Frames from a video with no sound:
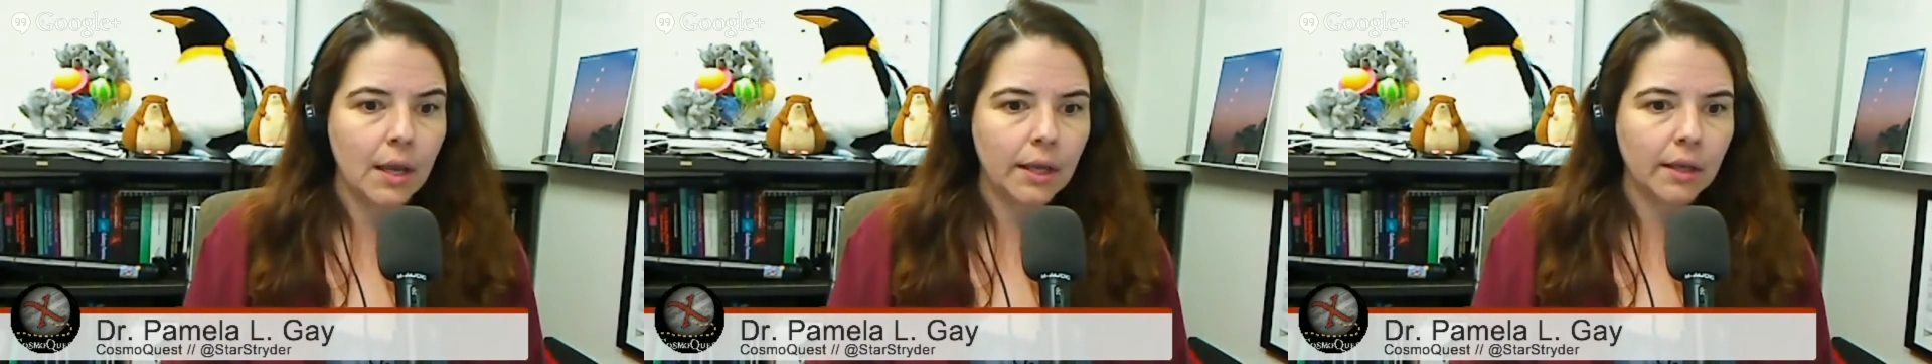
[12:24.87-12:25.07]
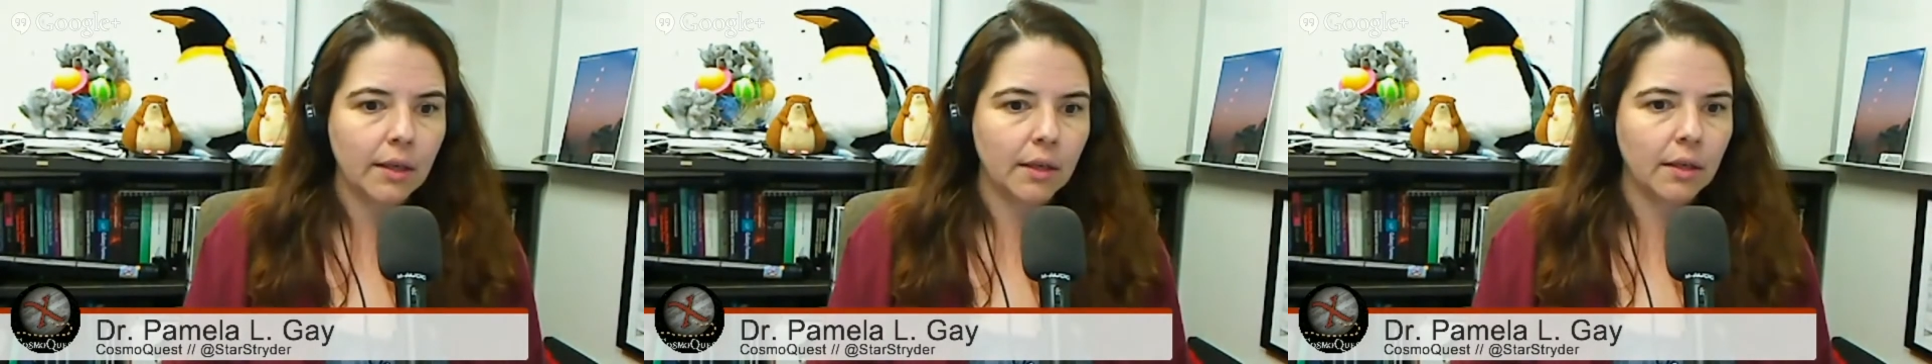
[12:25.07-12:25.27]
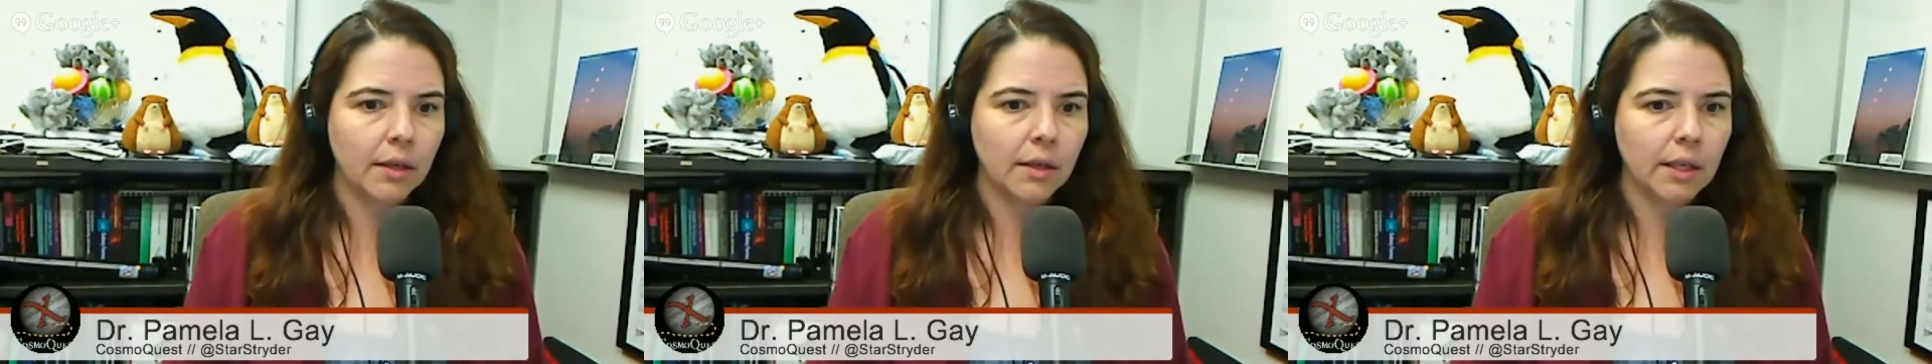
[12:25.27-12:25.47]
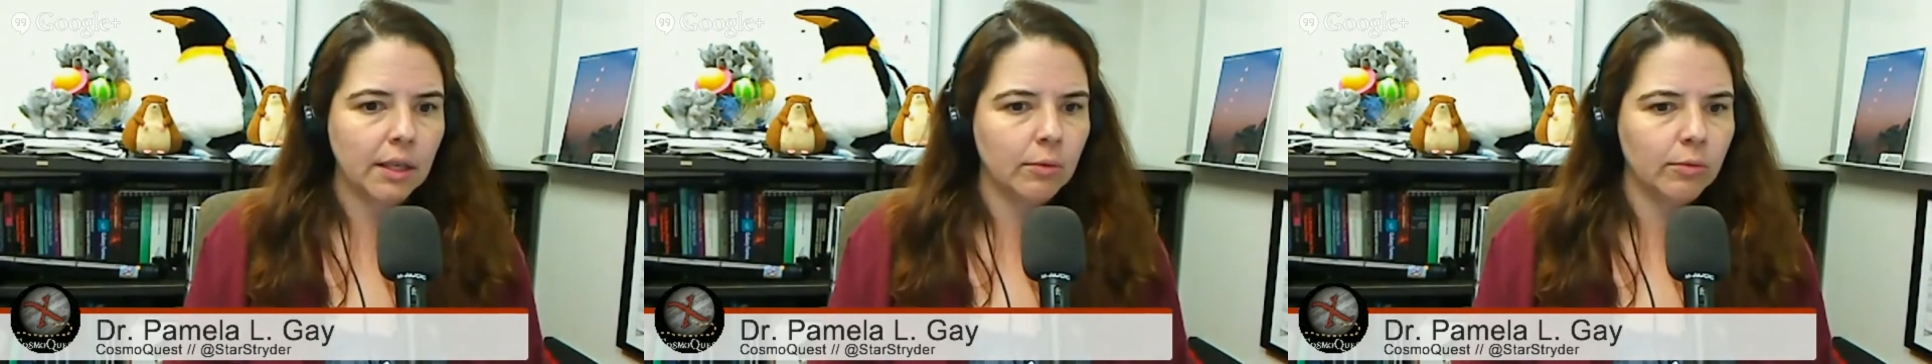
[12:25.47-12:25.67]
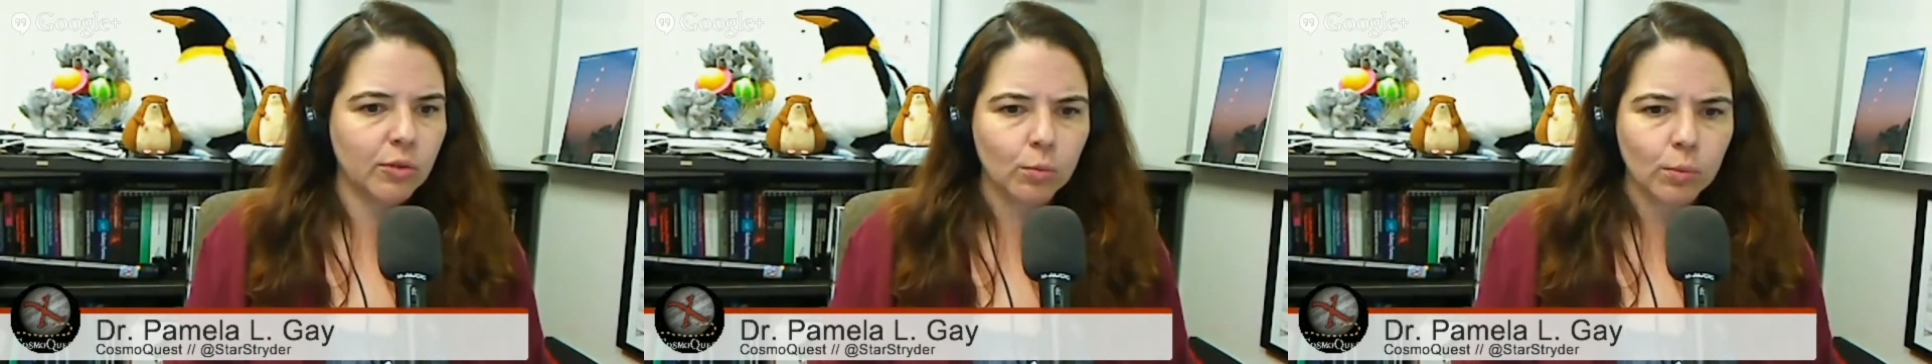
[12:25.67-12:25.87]
he,
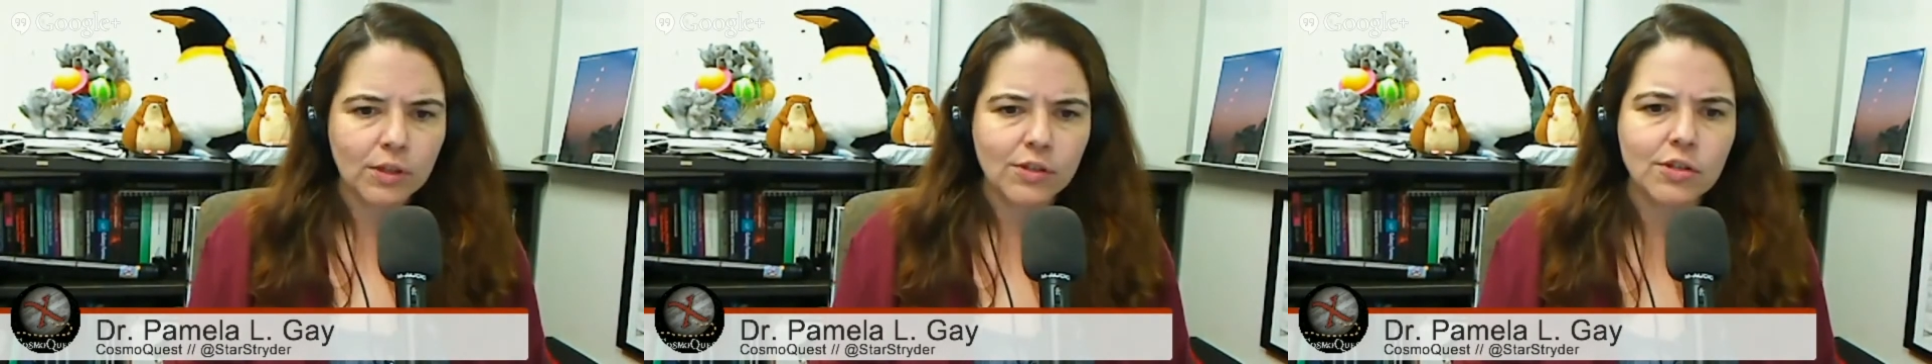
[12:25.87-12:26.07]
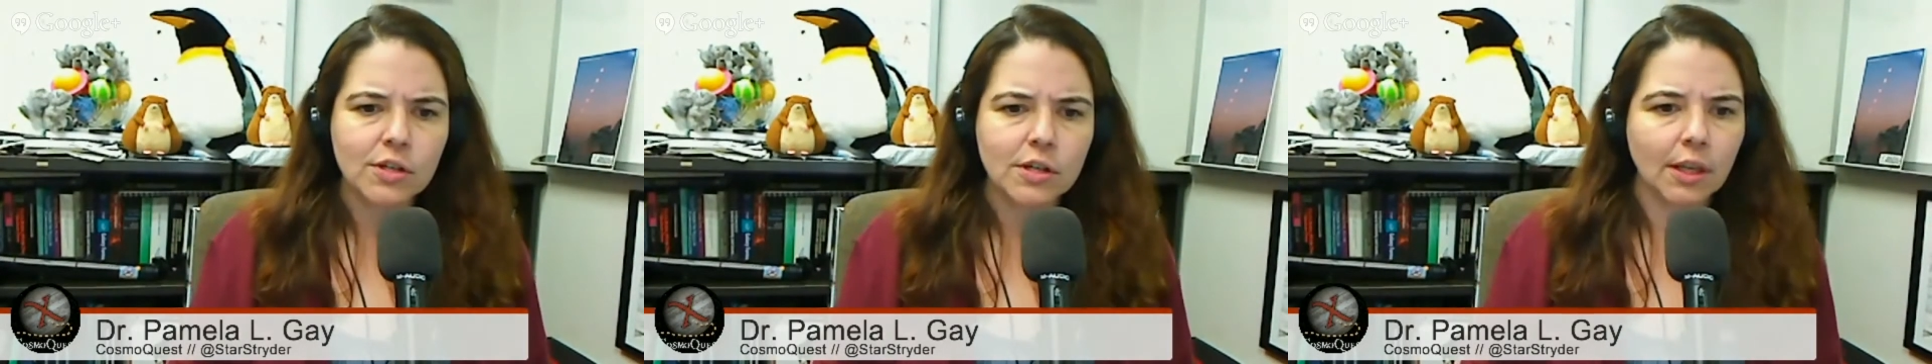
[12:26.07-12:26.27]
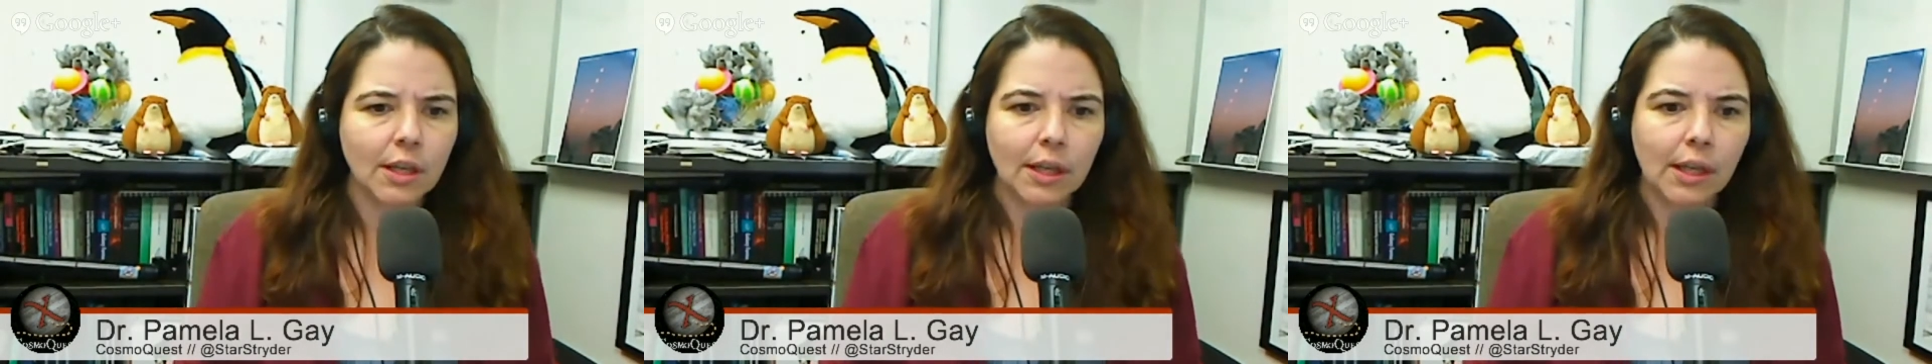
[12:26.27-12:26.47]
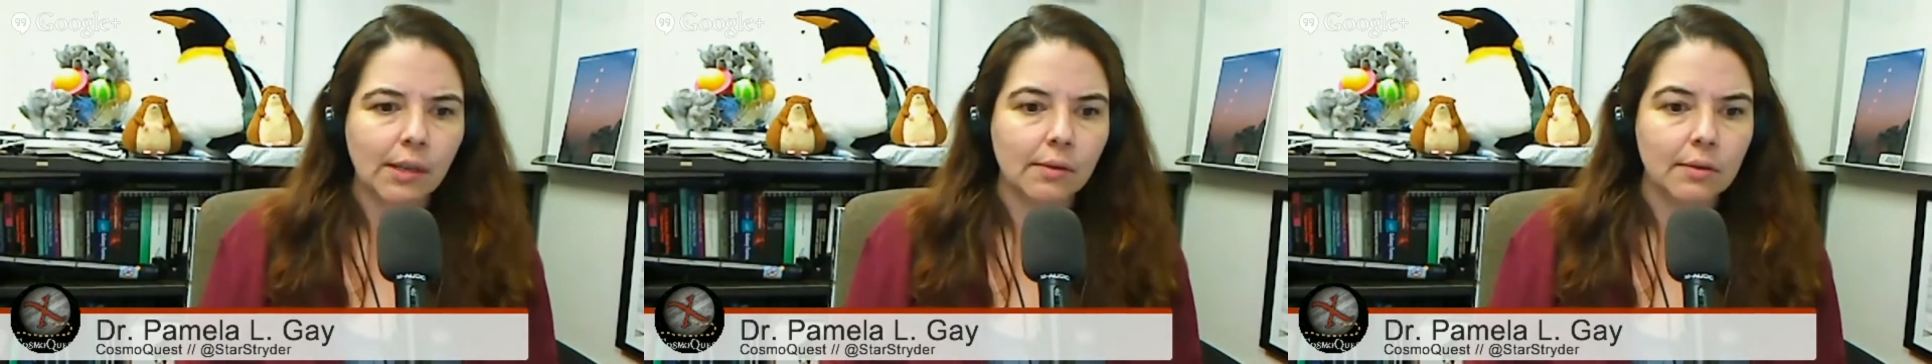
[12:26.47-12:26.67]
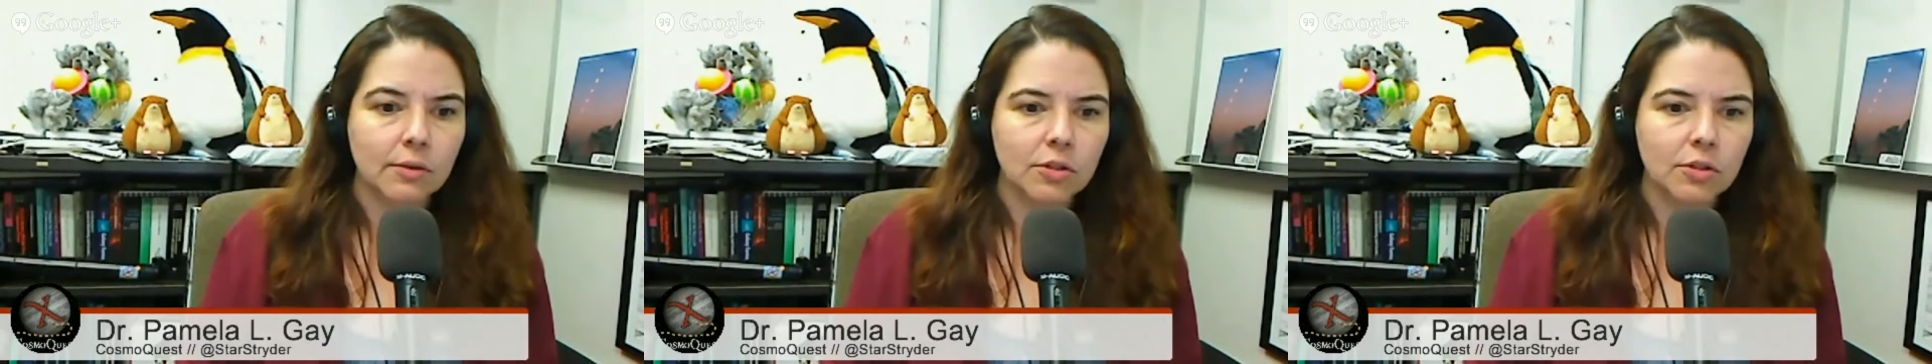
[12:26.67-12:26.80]
he was originally